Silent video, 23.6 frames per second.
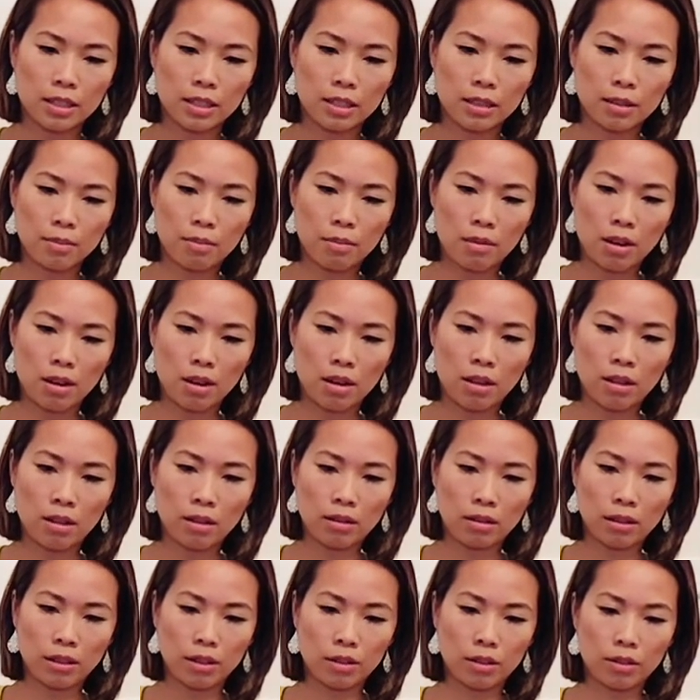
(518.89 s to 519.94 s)

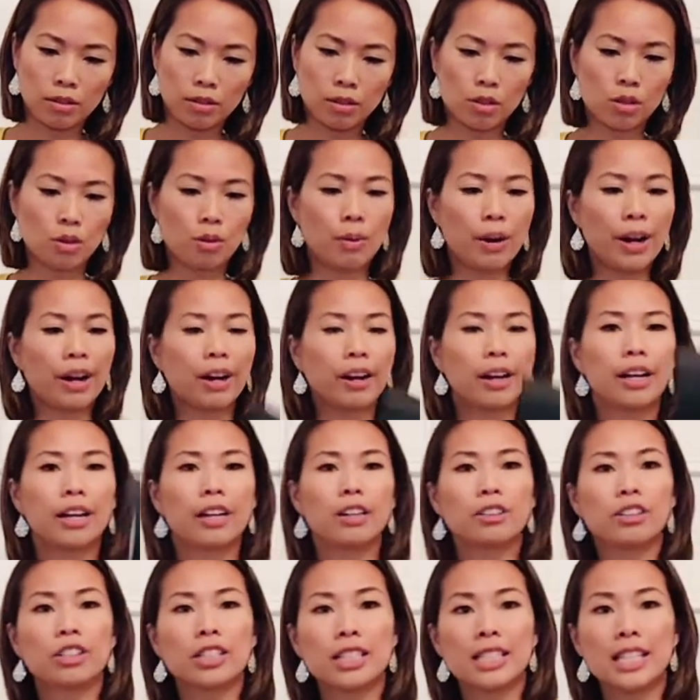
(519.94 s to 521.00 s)
small little square
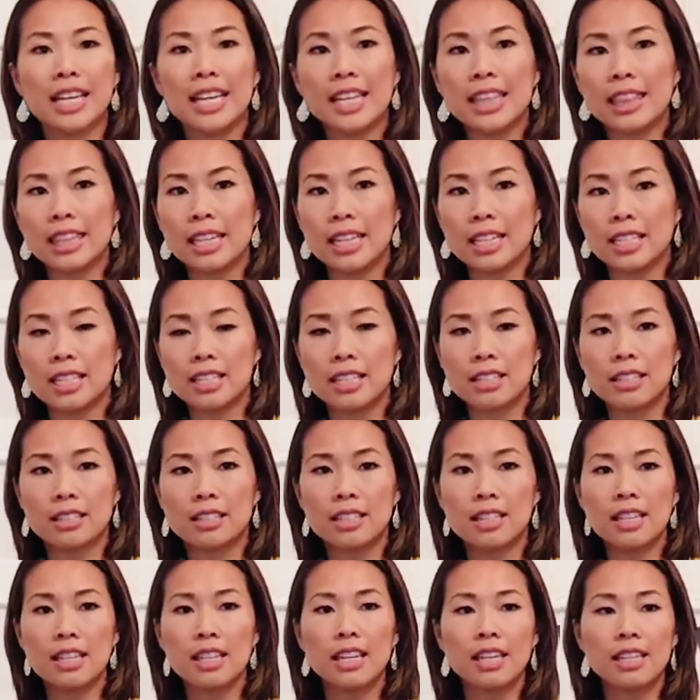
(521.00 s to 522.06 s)
here, just like this.
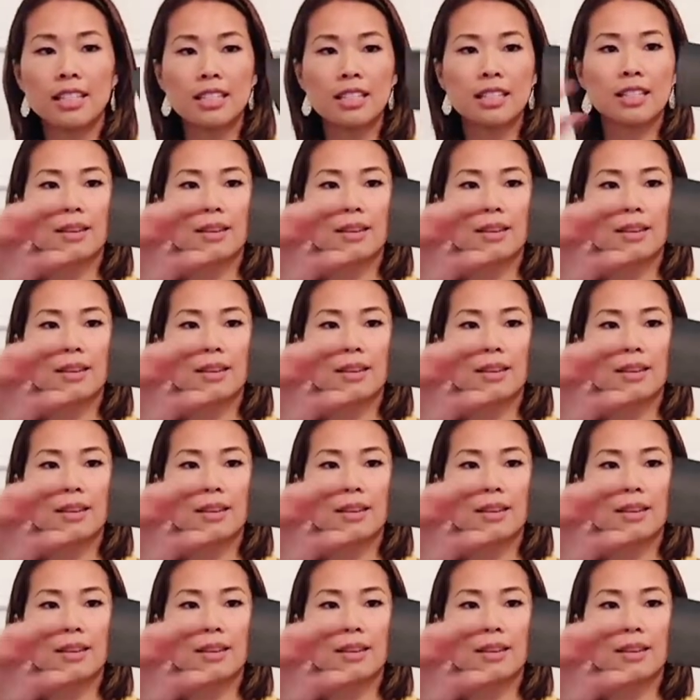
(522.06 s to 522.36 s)
See this?